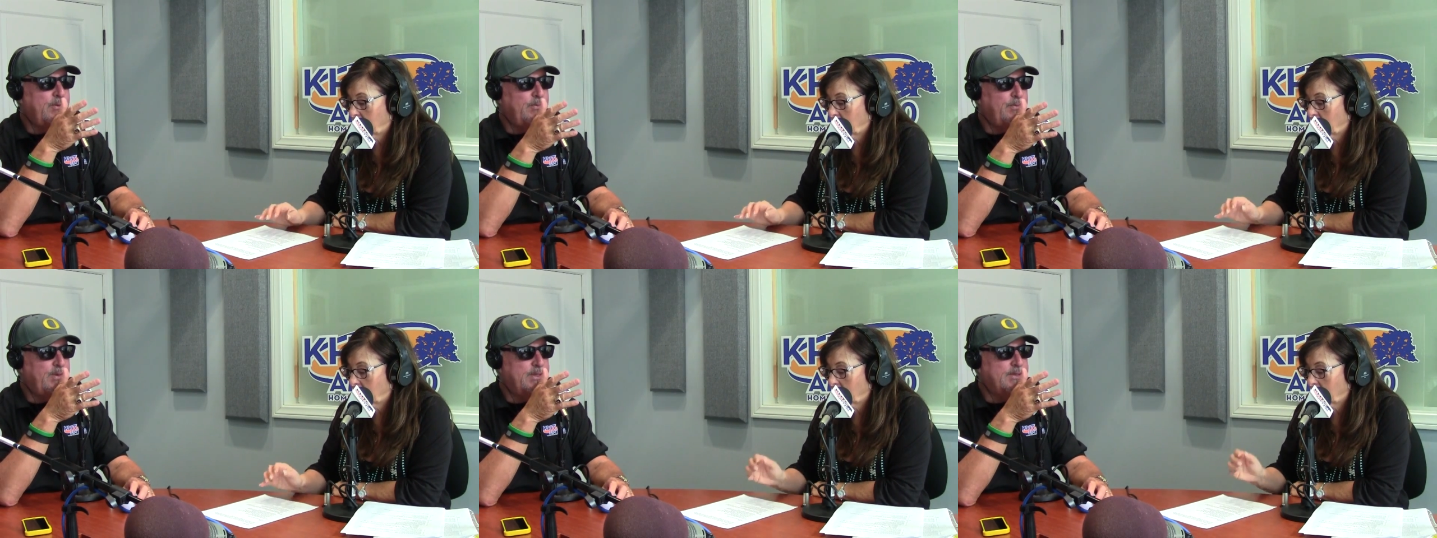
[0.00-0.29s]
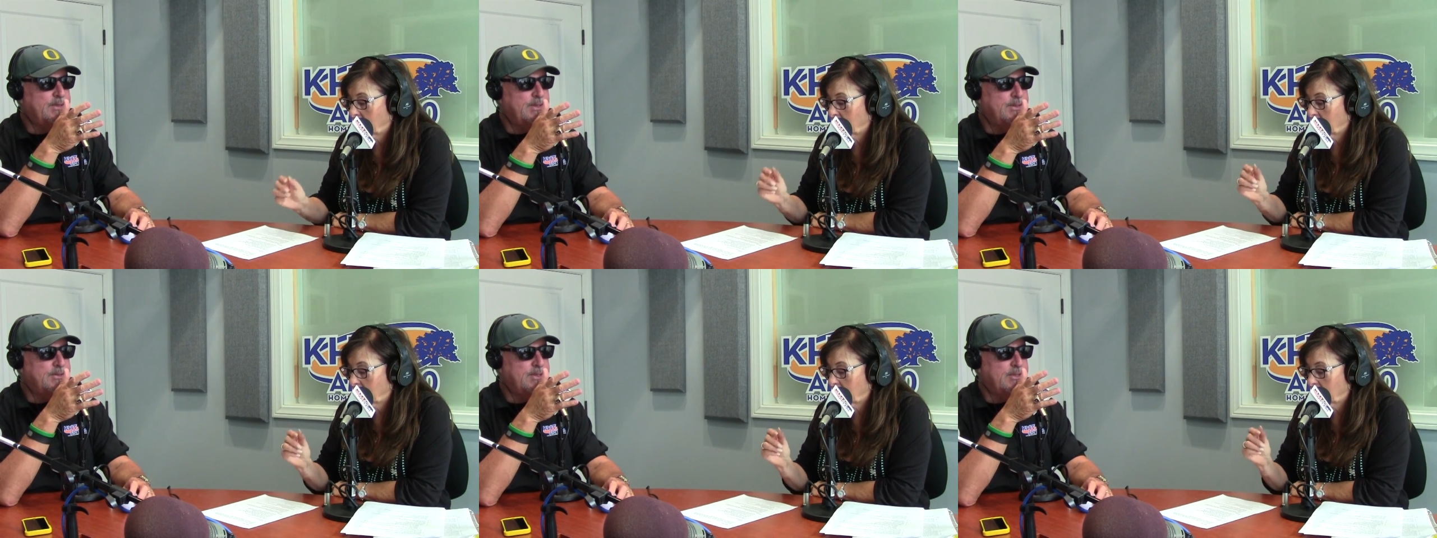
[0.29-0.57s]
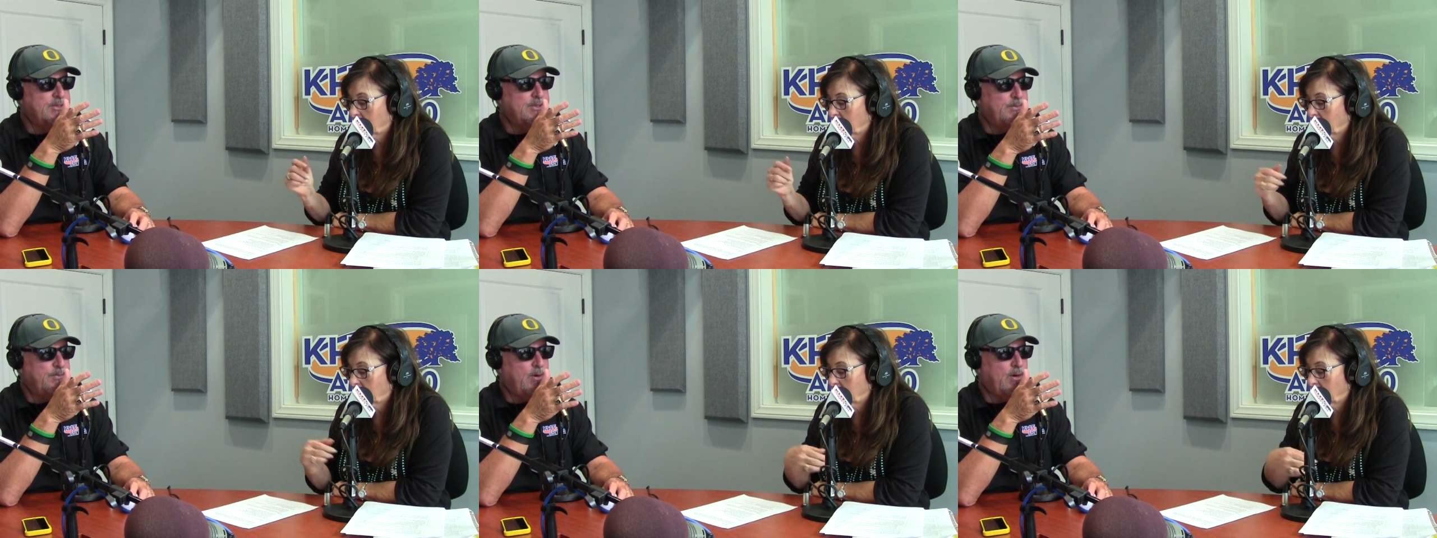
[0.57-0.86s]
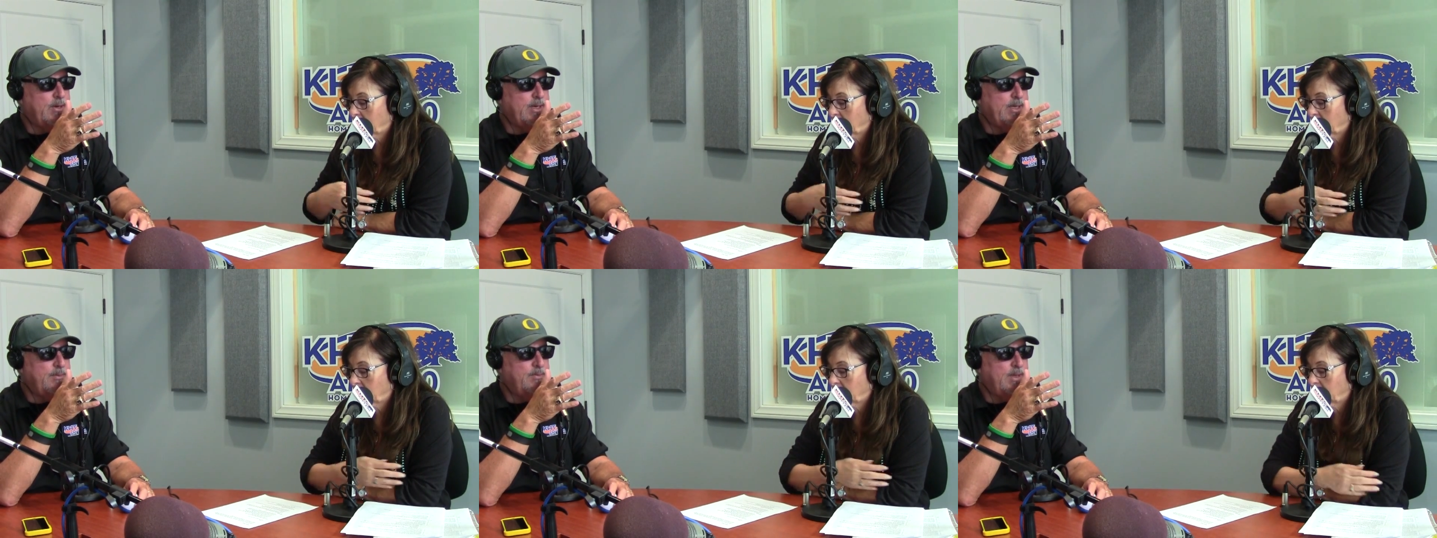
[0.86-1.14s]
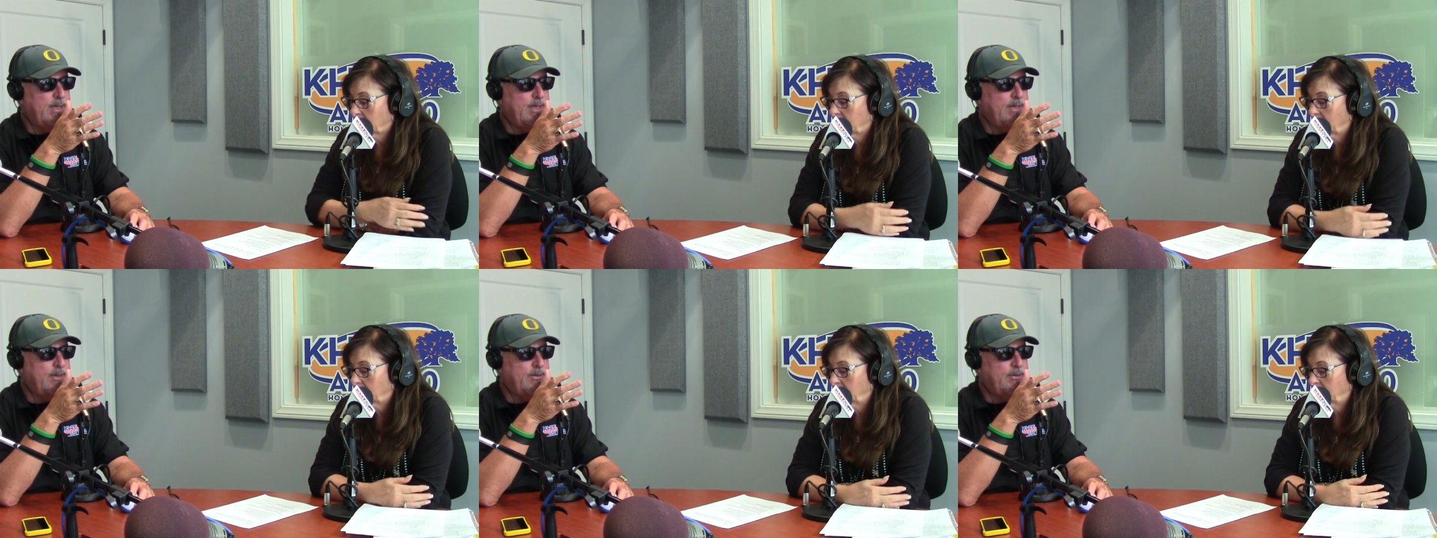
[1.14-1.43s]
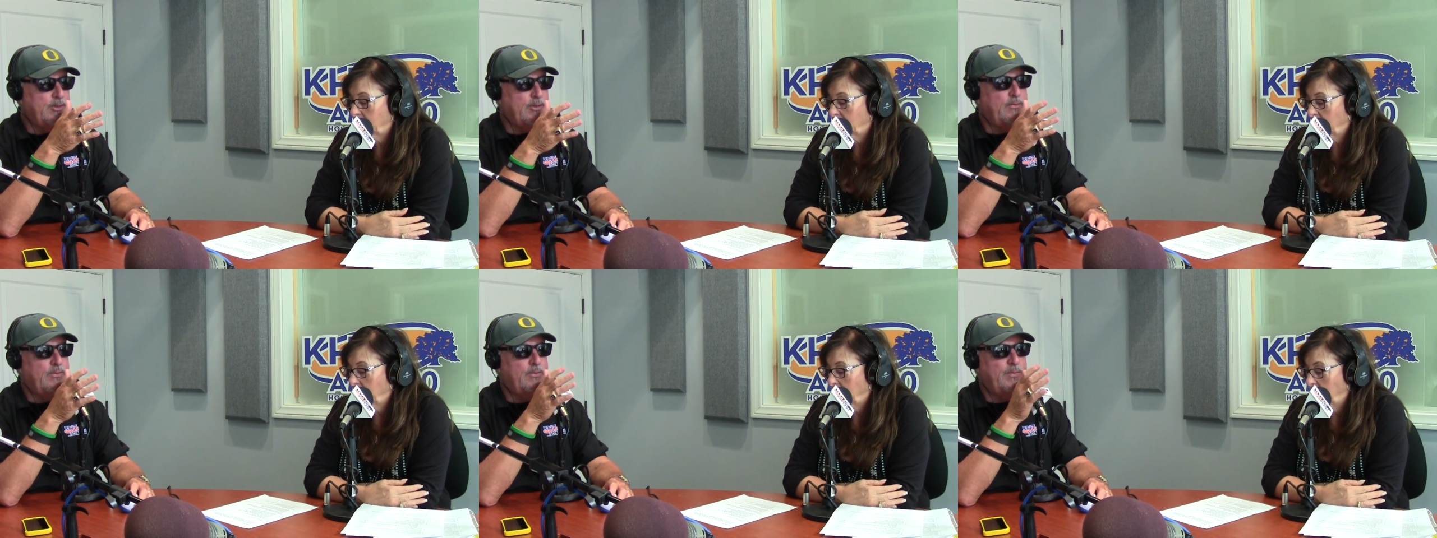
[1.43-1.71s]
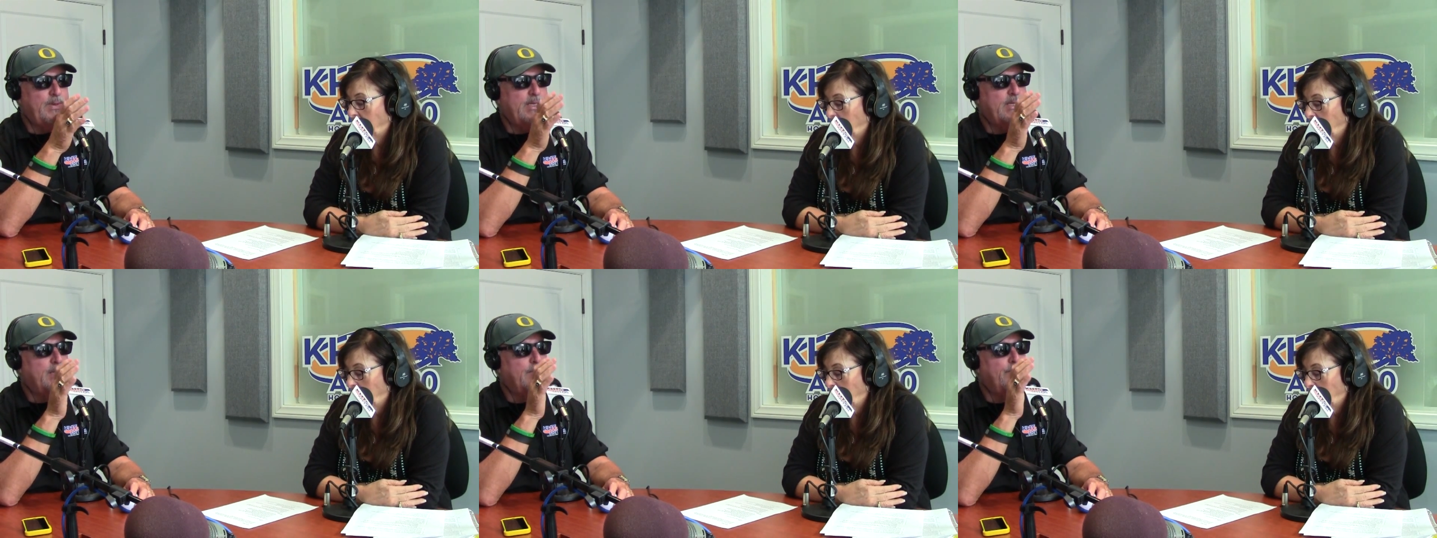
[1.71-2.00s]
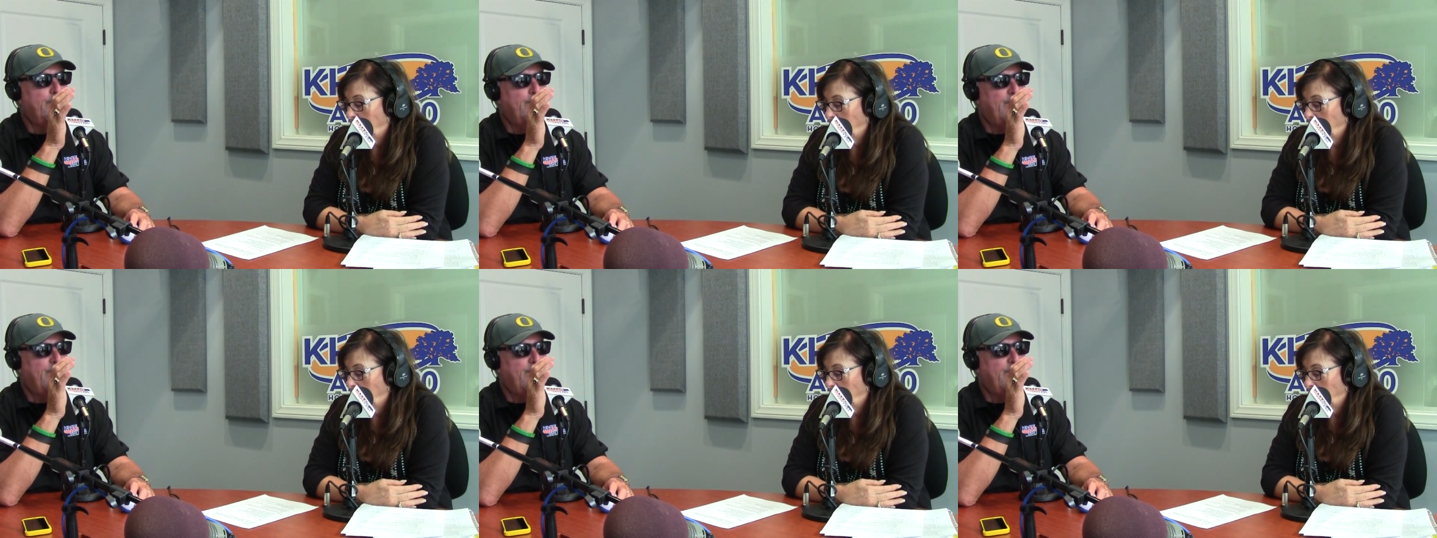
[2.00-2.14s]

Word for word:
Speaker 1: you in business as a party planner? You would be the